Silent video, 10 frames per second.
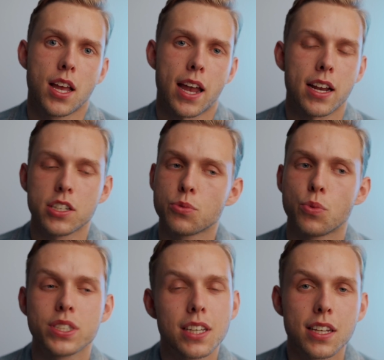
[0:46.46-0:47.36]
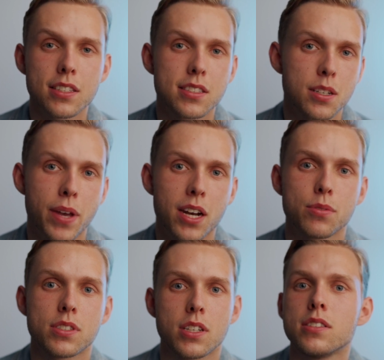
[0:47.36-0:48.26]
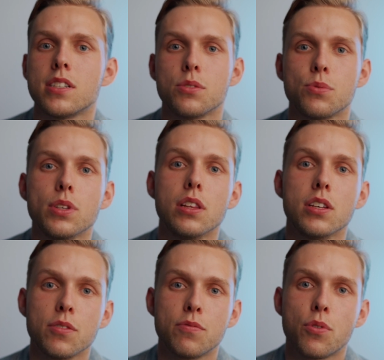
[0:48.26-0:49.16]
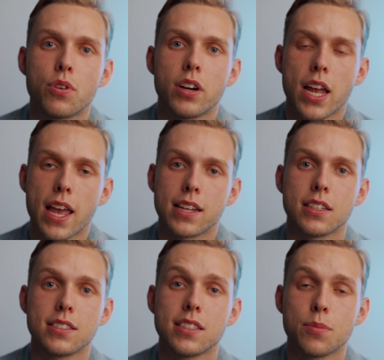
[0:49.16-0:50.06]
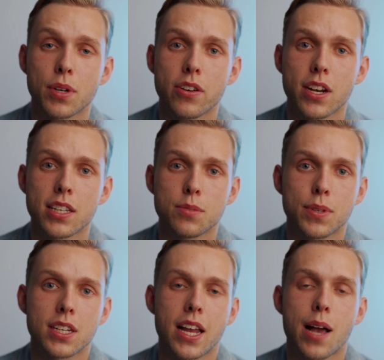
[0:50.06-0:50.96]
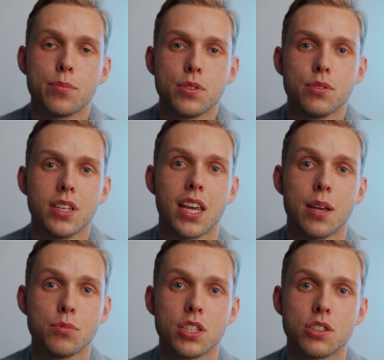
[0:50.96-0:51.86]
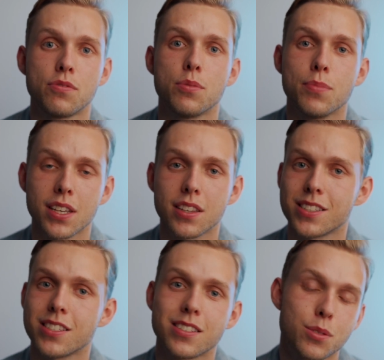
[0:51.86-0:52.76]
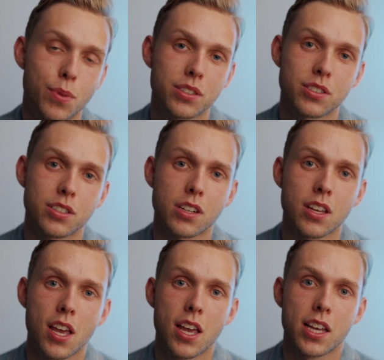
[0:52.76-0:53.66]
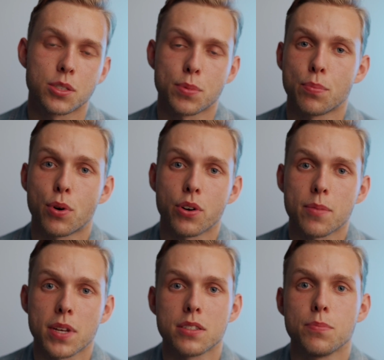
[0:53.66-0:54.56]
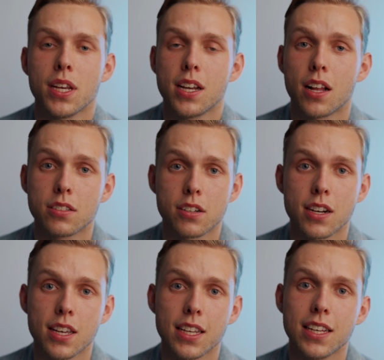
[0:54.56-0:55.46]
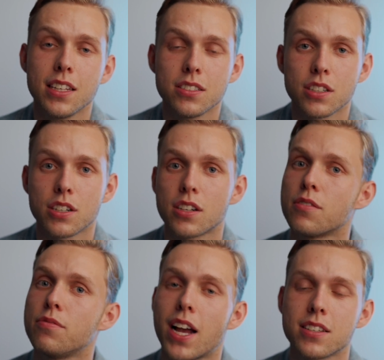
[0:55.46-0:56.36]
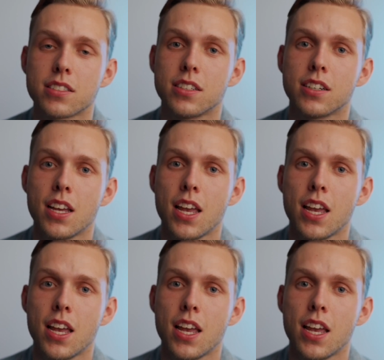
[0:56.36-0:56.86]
and I just wasn't getting the cinematic results that I was really looking for, and Cinema Grade has been an absolute game changer for me. This isn't sponsored. It's just been a program that has made color grading easier, faster.